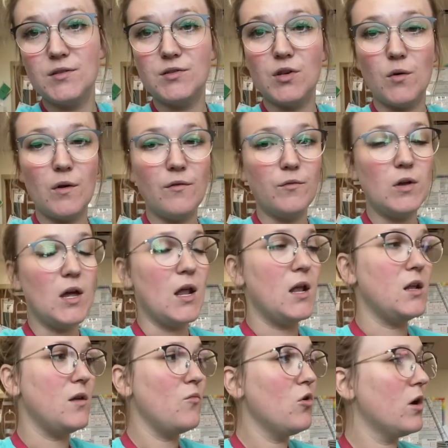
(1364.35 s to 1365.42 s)
So if we get
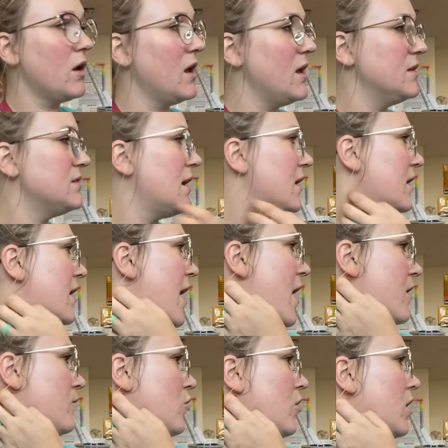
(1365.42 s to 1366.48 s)
any more kids, I can
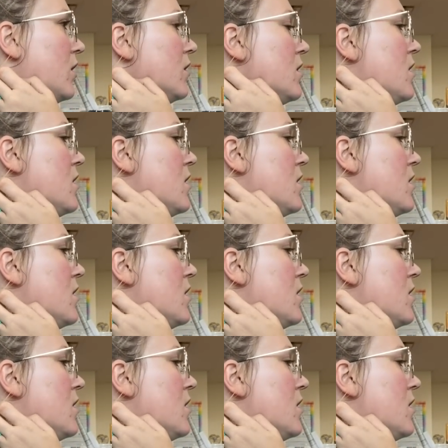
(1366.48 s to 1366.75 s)
add more.